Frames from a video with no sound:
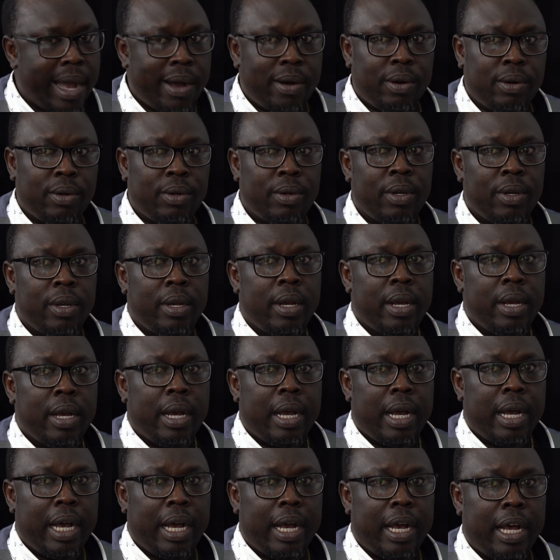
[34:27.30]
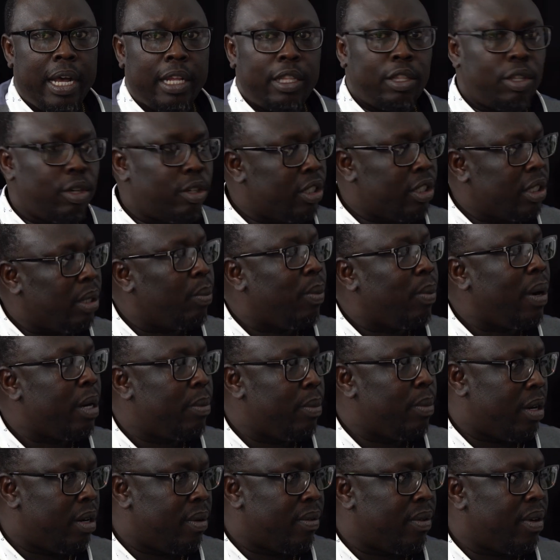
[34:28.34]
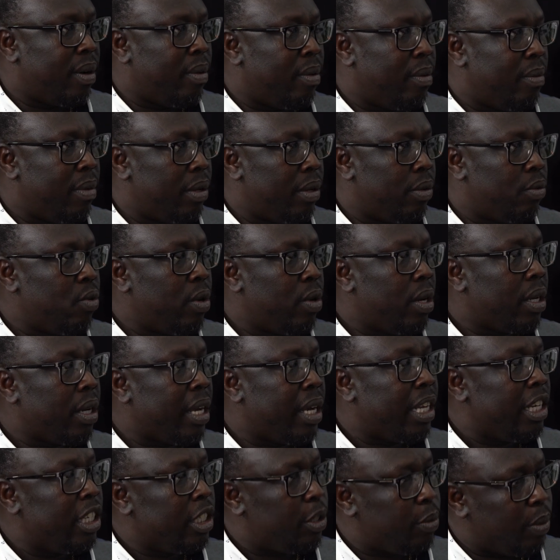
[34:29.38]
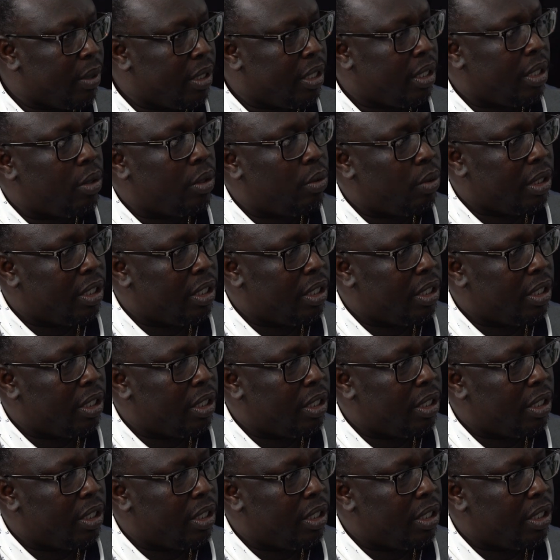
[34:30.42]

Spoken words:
how those department of government work, and especially